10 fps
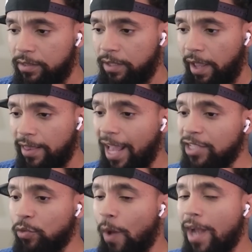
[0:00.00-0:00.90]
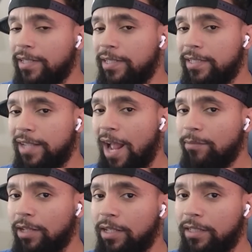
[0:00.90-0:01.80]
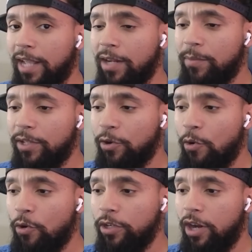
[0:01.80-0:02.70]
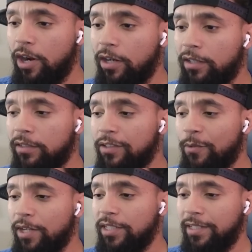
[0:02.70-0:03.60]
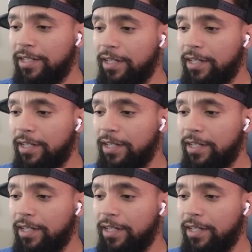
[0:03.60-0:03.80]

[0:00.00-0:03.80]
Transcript: And that's why she stopped and looked at him in the courtyard the way she